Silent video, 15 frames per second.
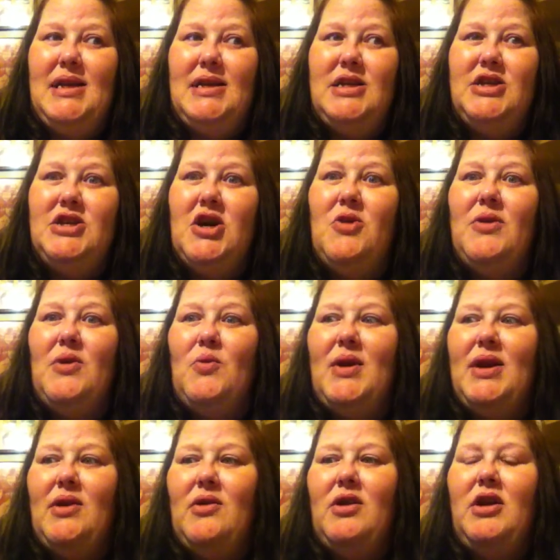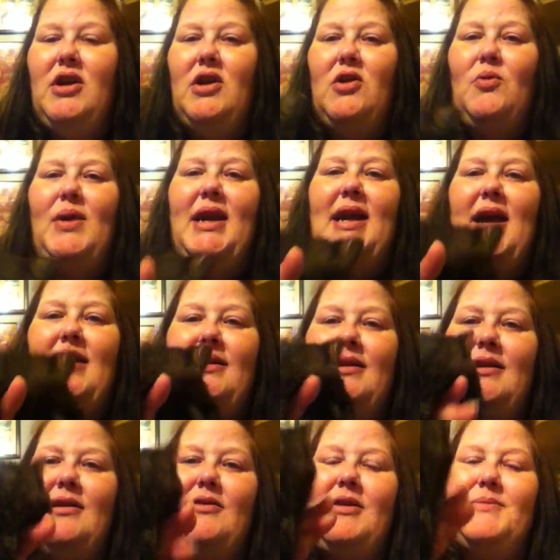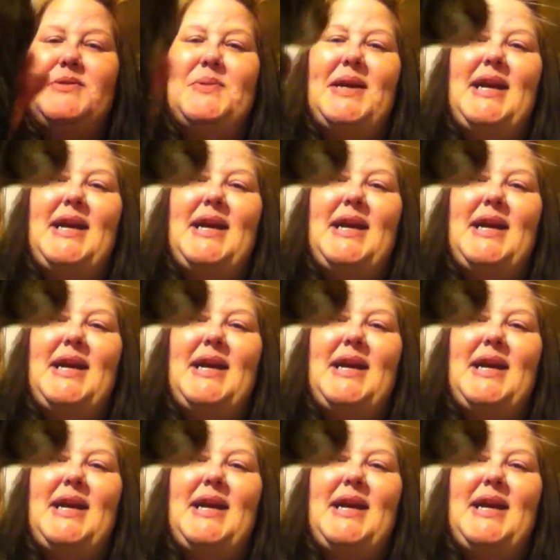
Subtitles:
to know that when that we can, here comes